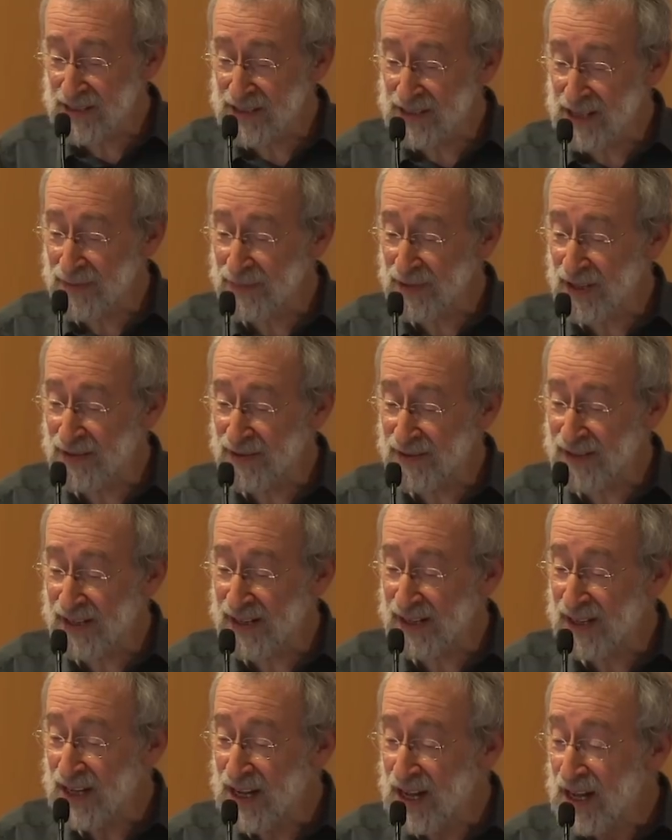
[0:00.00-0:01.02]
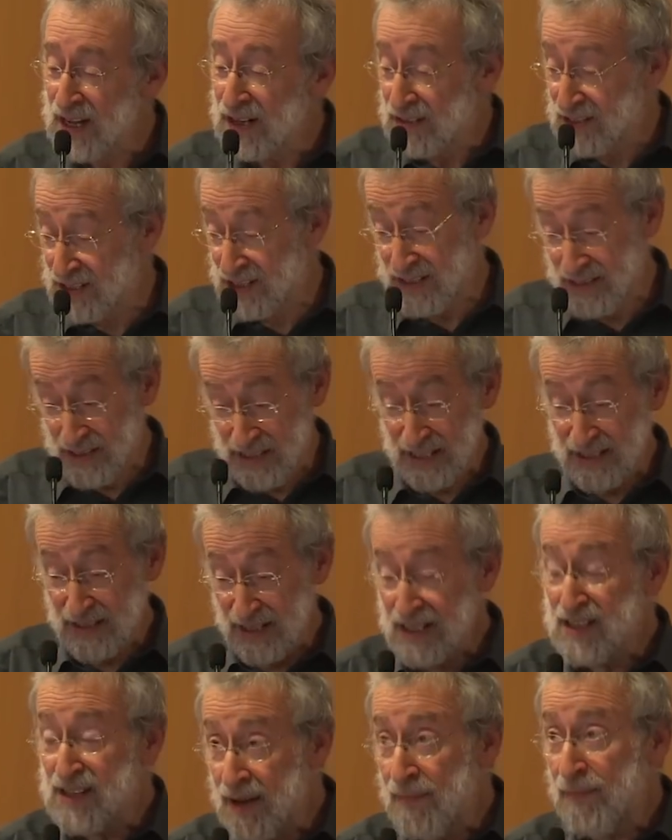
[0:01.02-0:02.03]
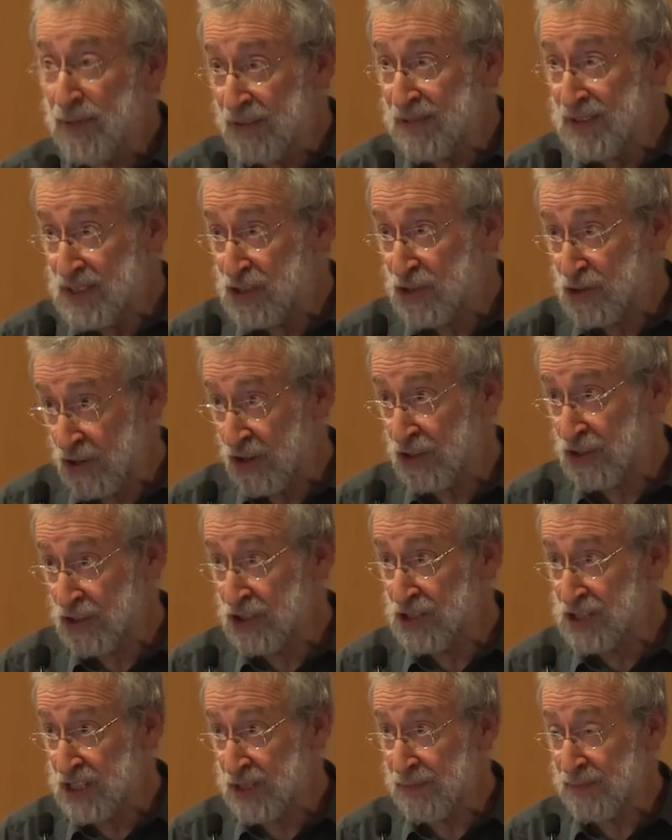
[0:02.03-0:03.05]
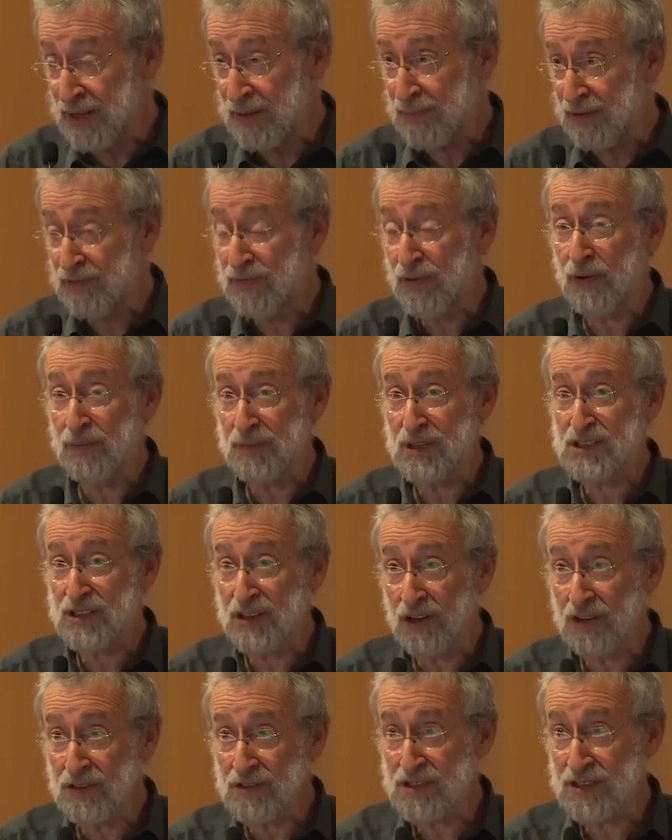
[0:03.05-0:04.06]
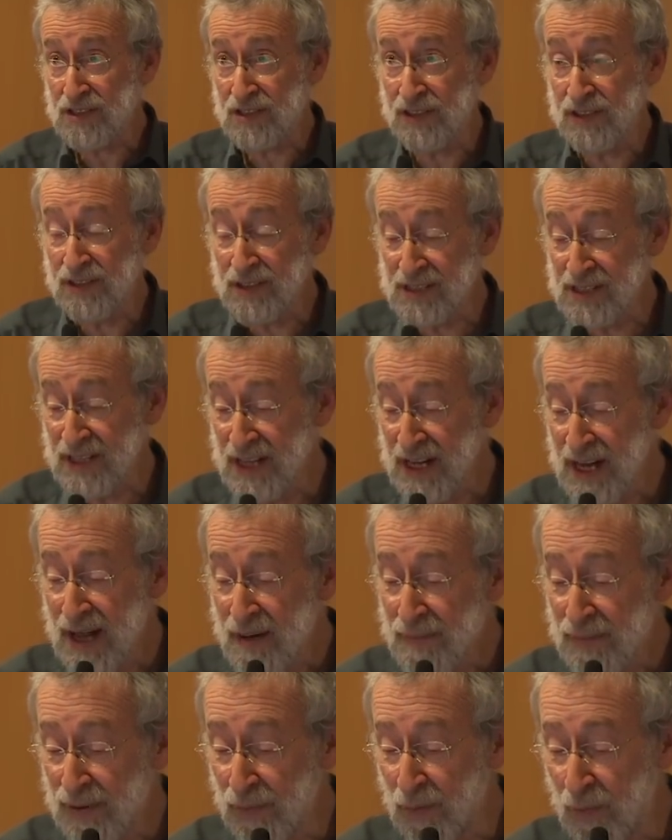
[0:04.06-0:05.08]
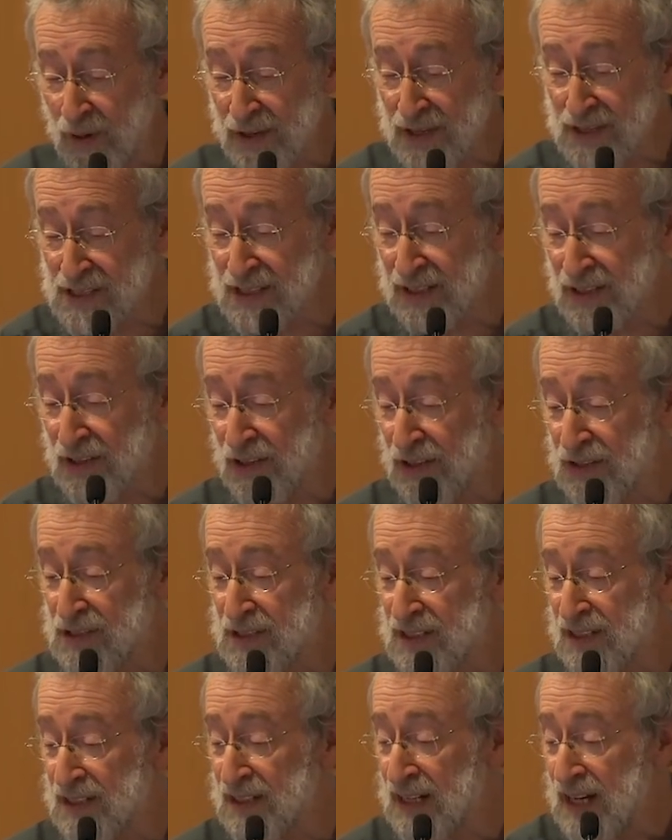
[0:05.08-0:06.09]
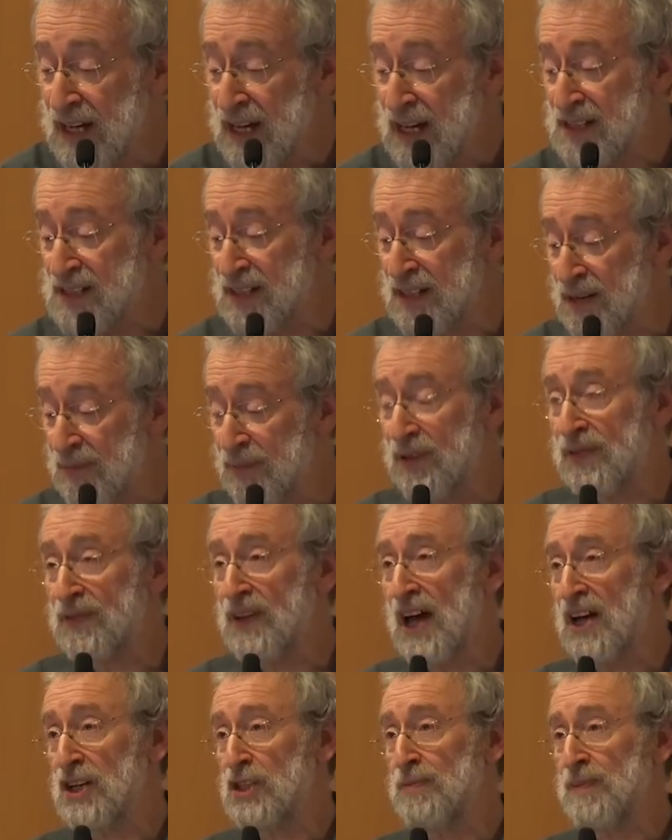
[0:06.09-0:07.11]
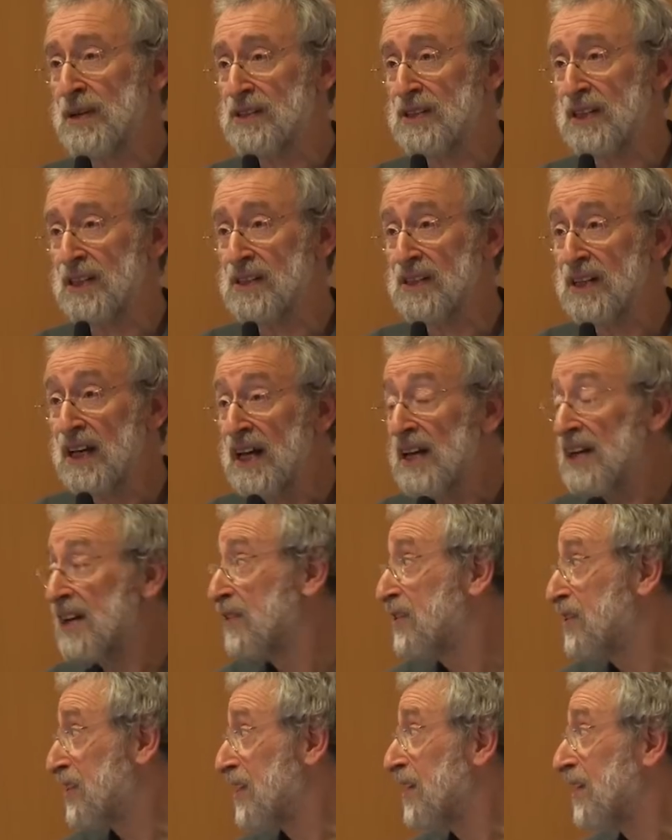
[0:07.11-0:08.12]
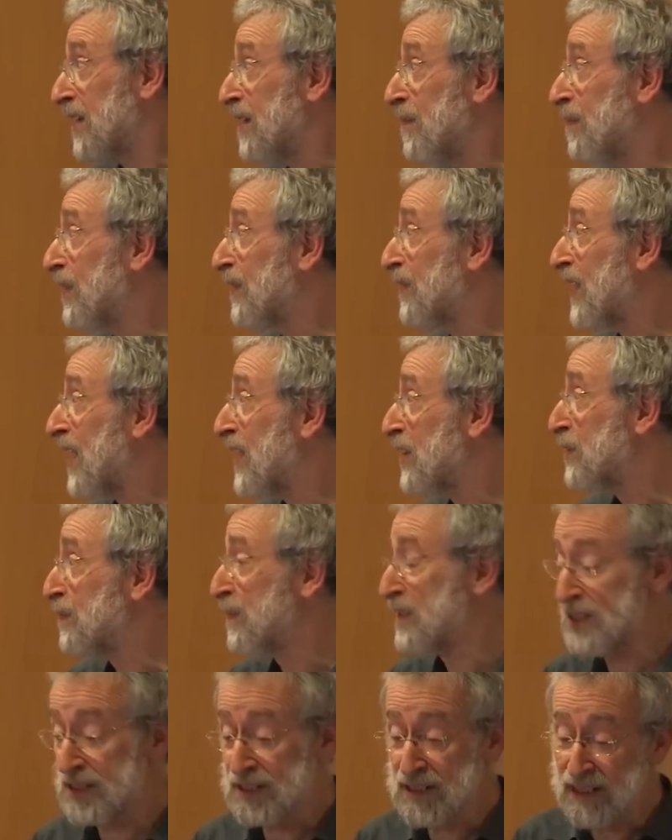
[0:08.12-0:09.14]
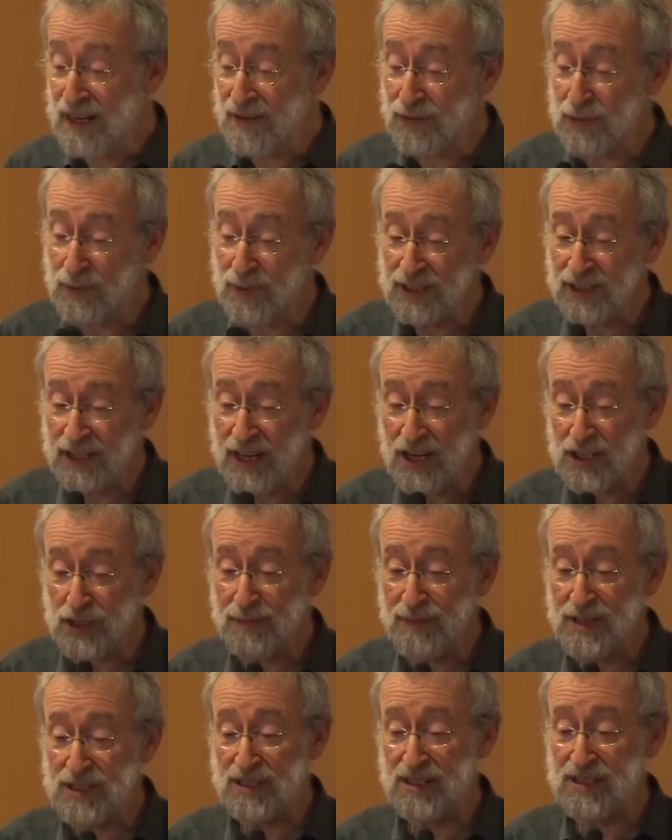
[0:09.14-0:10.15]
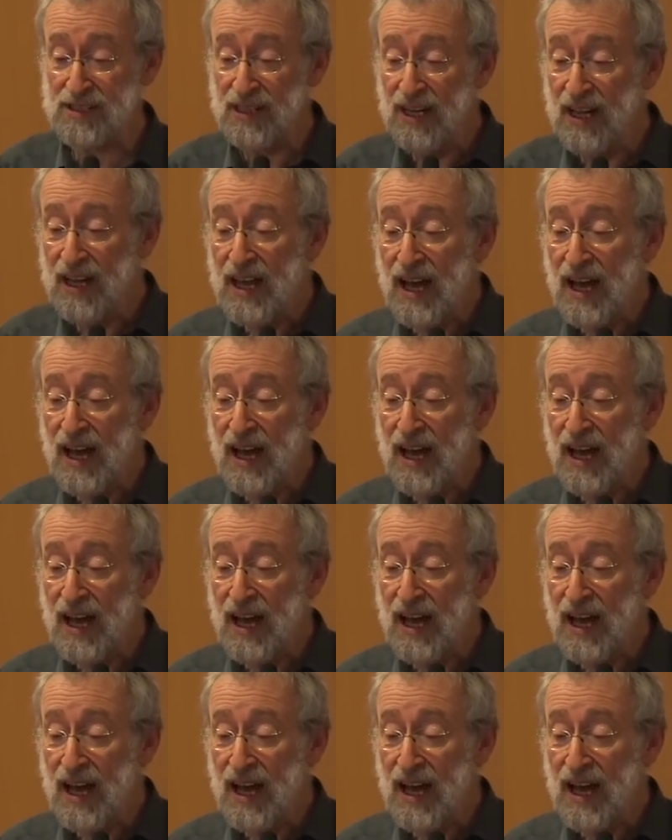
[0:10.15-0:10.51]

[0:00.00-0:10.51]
same kind of thing. See, the number of instructions that are being performed is constant, but what isn't constant is the number of cache misses. Now, you see the number of cache misses, the level 1 cache misses,